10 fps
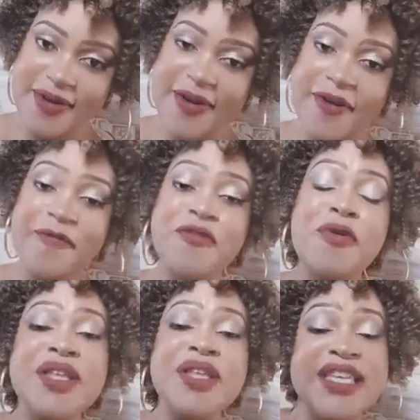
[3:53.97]
from the
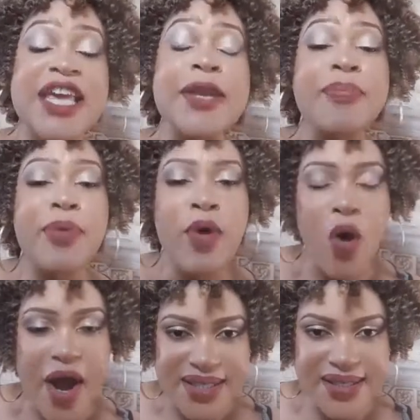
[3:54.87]
skin
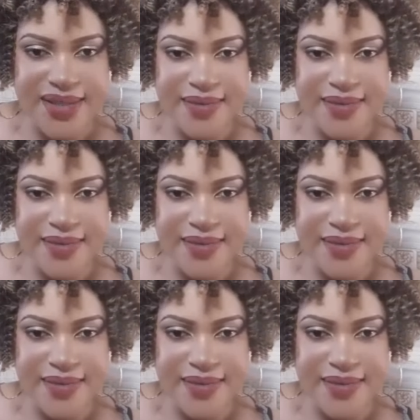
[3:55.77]
pores